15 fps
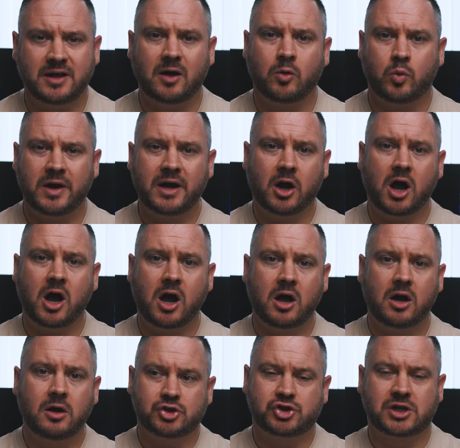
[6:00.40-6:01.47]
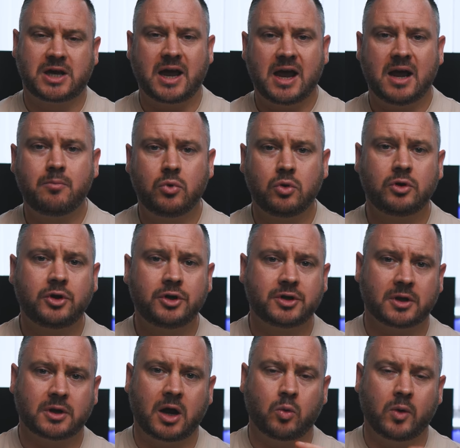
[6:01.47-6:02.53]
that we are
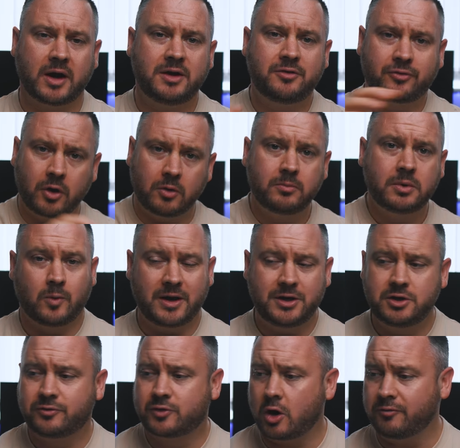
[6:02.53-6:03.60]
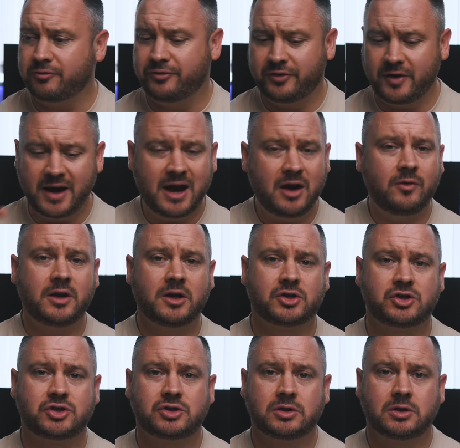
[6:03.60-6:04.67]
scaremongered away from. When you've got
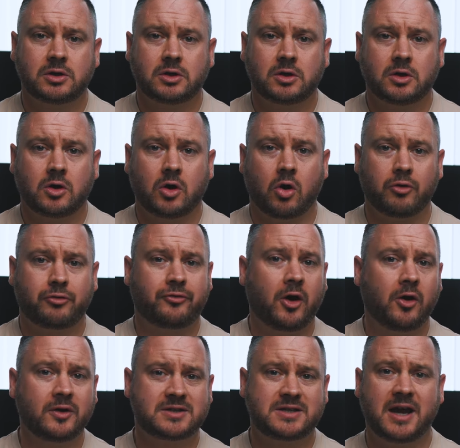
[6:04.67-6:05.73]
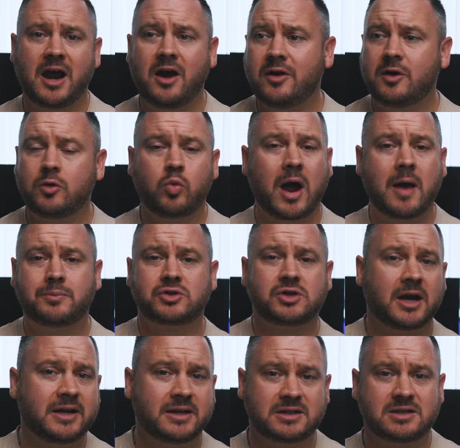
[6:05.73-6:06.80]
various authoritarian
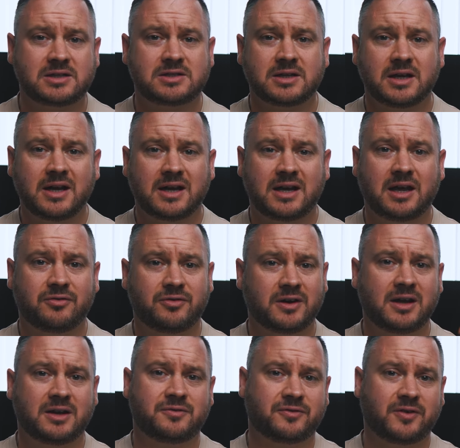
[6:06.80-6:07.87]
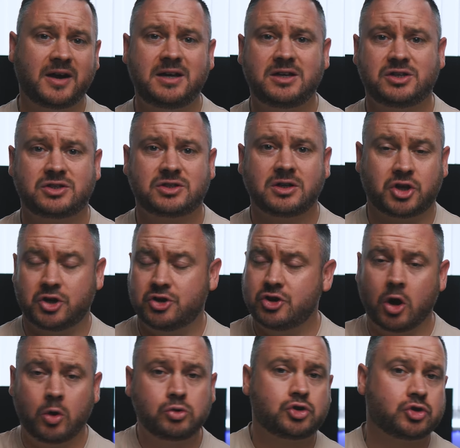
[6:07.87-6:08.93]
websites giving advice to
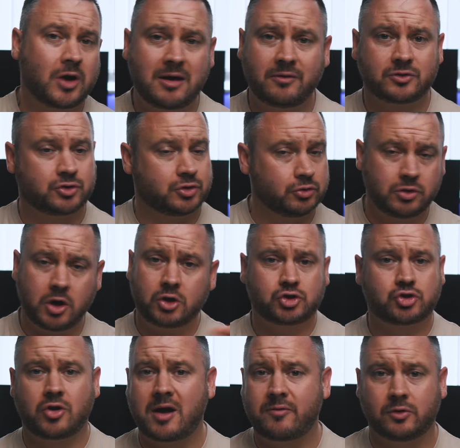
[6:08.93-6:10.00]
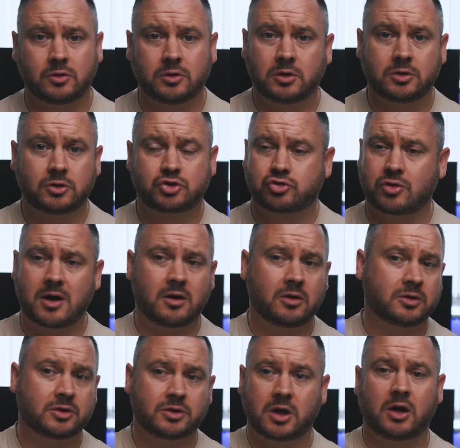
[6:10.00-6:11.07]
no travel, do not travel,
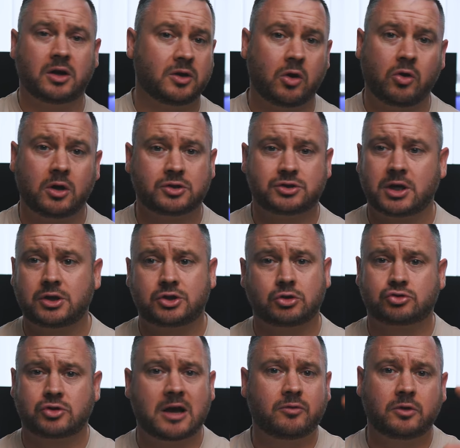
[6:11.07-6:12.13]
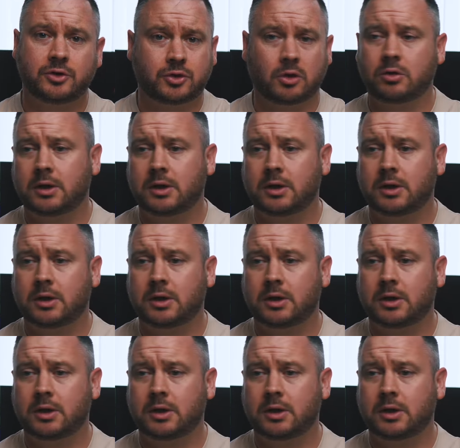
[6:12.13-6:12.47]
all essential travel,